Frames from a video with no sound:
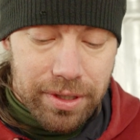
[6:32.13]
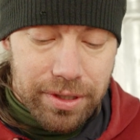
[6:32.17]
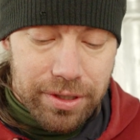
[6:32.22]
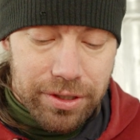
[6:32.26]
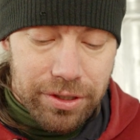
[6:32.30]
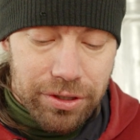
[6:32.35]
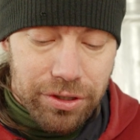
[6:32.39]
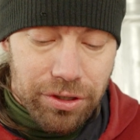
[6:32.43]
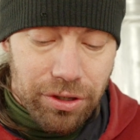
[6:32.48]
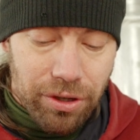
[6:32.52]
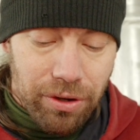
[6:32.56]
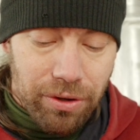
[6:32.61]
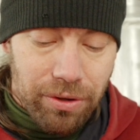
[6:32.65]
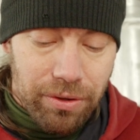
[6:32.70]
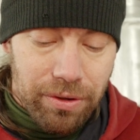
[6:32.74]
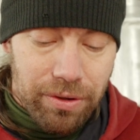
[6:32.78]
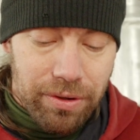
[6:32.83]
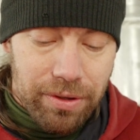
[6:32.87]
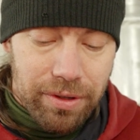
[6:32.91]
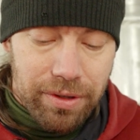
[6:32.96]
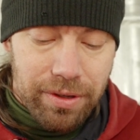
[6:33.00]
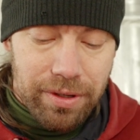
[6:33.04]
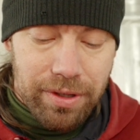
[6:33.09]
So
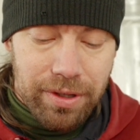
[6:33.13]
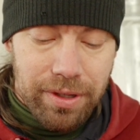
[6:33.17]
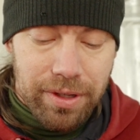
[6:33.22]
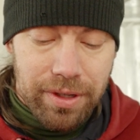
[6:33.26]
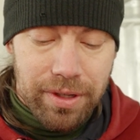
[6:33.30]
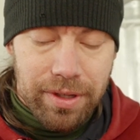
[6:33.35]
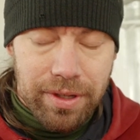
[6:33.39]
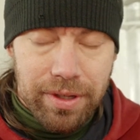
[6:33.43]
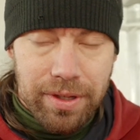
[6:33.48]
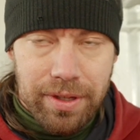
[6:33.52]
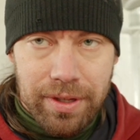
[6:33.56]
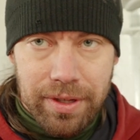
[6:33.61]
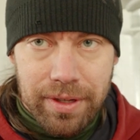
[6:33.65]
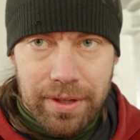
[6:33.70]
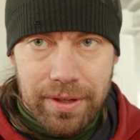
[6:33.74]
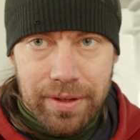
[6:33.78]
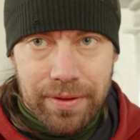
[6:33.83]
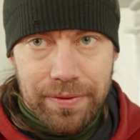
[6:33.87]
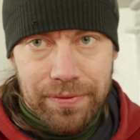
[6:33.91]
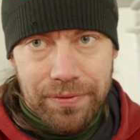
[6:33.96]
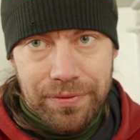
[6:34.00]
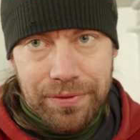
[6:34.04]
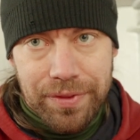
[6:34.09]

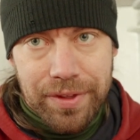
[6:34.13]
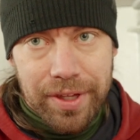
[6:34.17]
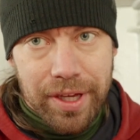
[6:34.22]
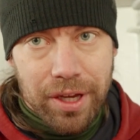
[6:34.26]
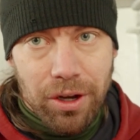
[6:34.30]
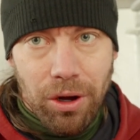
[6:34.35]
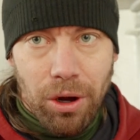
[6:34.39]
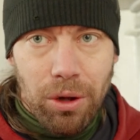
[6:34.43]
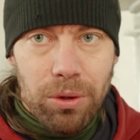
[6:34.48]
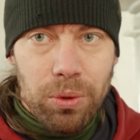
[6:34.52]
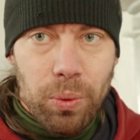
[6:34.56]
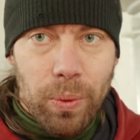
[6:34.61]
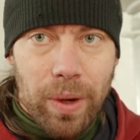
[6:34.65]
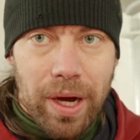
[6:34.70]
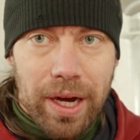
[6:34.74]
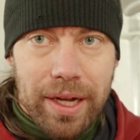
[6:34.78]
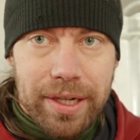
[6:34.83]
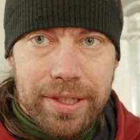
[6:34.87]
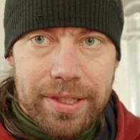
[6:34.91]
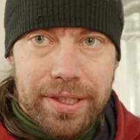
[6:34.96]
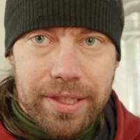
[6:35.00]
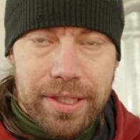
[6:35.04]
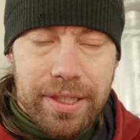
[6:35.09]
the old
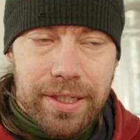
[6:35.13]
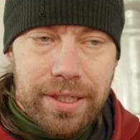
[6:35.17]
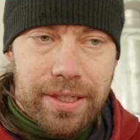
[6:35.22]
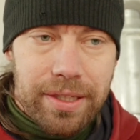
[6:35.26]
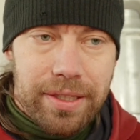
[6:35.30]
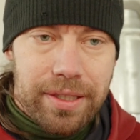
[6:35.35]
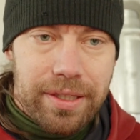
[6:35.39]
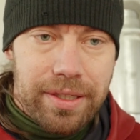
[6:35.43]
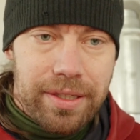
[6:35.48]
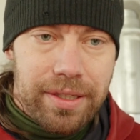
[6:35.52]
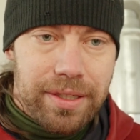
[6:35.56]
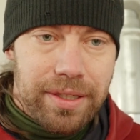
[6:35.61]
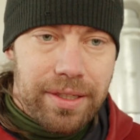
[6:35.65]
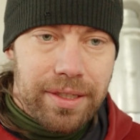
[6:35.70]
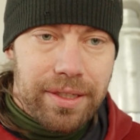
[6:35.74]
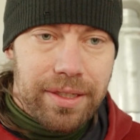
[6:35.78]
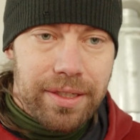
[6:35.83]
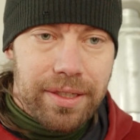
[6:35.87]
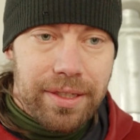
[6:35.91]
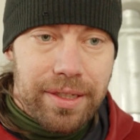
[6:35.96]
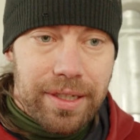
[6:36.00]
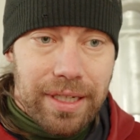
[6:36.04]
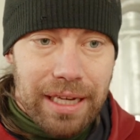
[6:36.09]
ones
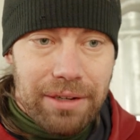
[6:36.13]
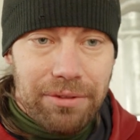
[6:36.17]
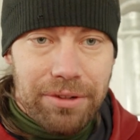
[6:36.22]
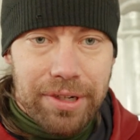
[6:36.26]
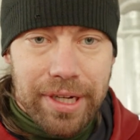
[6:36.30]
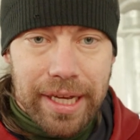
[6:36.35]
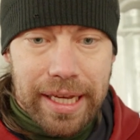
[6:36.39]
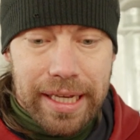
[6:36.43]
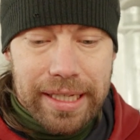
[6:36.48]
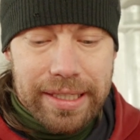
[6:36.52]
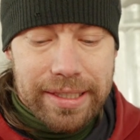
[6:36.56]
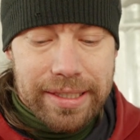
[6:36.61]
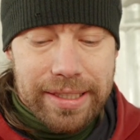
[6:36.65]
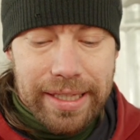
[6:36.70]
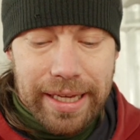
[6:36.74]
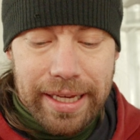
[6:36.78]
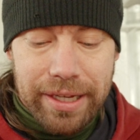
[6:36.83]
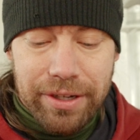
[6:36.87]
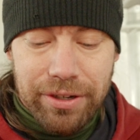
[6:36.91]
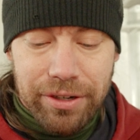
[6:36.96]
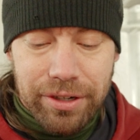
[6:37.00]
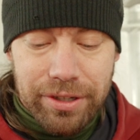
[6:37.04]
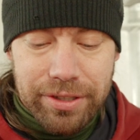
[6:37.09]
nowadays,
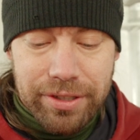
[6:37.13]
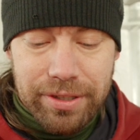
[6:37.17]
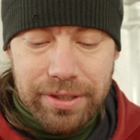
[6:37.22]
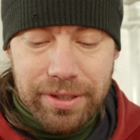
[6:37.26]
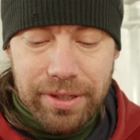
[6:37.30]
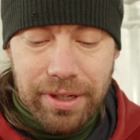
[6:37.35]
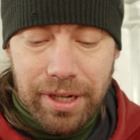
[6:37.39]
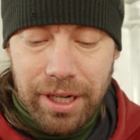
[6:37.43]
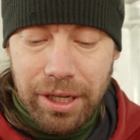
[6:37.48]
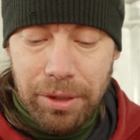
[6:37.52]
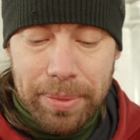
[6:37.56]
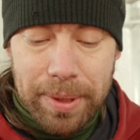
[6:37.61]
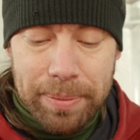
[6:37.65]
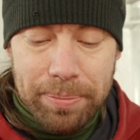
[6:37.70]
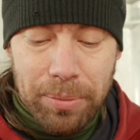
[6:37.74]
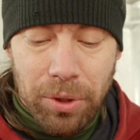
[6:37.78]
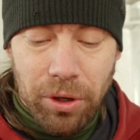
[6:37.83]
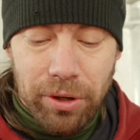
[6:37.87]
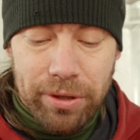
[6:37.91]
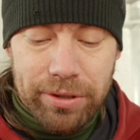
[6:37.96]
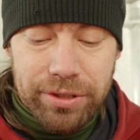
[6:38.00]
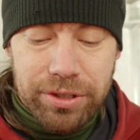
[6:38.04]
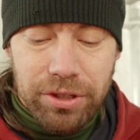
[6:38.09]
they cost a little bit
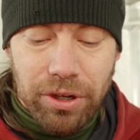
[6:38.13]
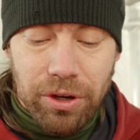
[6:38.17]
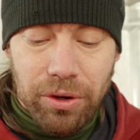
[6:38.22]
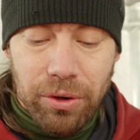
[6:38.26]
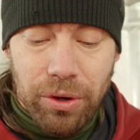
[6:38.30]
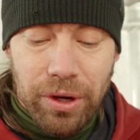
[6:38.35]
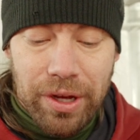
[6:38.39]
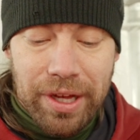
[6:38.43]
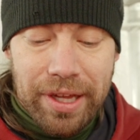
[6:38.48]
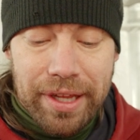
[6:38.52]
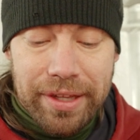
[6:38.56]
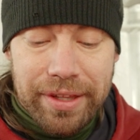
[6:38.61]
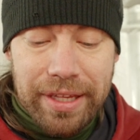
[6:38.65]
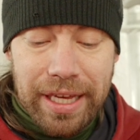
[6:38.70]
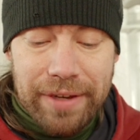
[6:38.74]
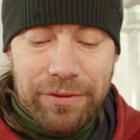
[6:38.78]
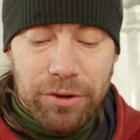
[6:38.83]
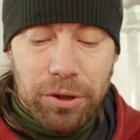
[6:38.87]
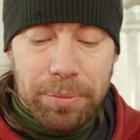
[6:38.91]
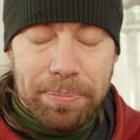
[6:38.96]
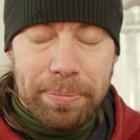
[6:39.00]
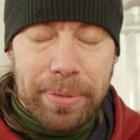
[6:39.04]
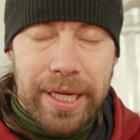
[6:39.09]
more, so they
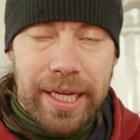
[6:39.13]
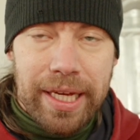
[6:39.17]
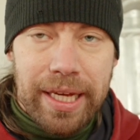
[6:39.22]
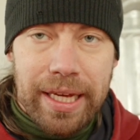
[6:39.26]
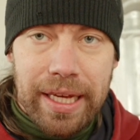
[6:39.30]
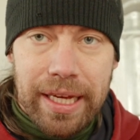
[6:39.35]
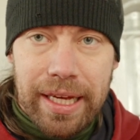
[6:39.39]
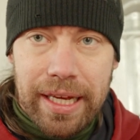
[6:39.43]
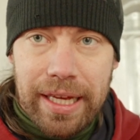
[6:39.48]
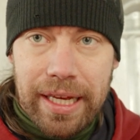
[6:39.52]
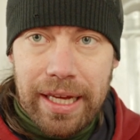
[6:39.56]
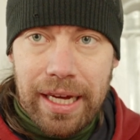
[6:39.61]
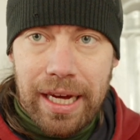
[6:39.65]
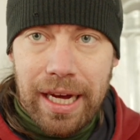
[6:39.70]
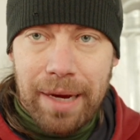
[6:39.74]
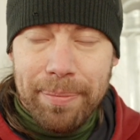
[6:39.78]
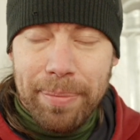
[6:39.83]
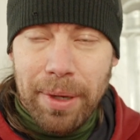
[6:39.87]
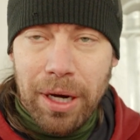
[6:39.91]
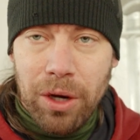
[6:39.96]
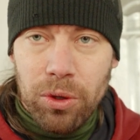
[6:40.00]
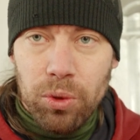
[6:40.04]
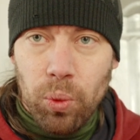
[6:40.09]
would be
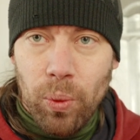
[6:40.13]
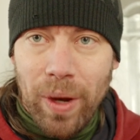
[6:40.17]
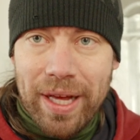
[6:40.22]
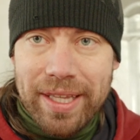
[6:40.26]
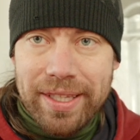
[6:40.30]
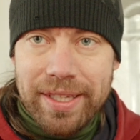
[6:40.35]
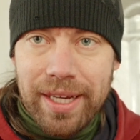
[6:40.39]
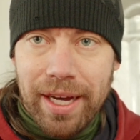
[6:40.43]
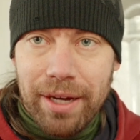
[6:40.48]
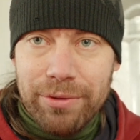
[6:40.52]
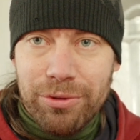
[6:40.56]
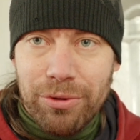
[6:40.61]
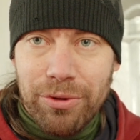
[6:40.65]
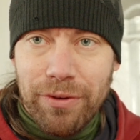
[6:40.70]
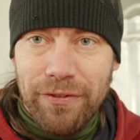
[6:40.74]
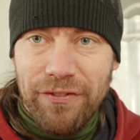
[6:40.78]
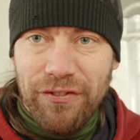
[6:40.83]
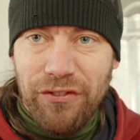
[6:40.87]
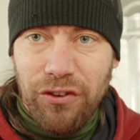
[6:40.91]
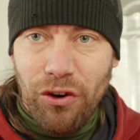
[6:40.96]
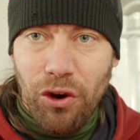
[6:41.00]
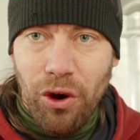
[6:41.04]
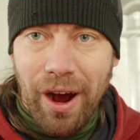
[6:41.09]
about
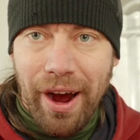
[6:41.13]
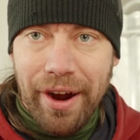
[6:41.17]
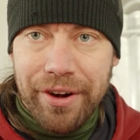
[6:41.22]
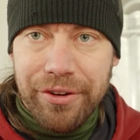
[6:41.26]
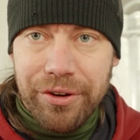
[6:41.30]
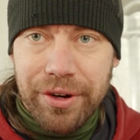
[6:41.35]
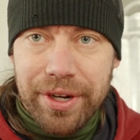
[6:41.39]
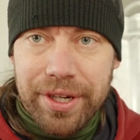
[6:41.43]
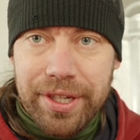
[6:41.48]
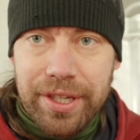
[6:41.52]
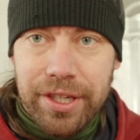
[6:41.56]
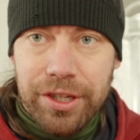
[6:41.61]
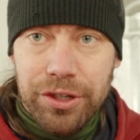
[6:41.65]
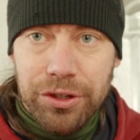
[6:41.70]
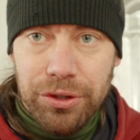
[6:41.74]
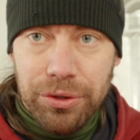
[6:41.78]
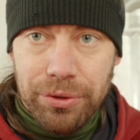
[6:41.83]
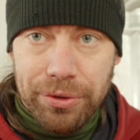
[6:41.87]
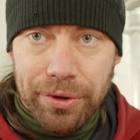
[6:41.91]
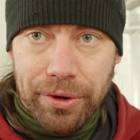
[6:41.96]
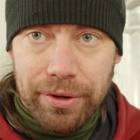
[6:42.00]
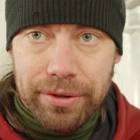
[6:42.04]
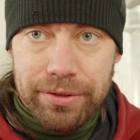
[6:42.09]
1,400
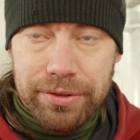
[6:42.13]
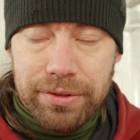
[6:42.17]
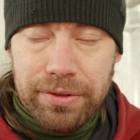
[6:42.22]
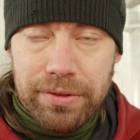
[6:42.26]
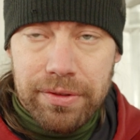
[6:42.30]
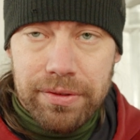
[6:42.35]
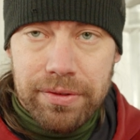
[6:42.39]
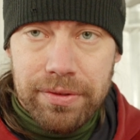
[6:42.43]
euros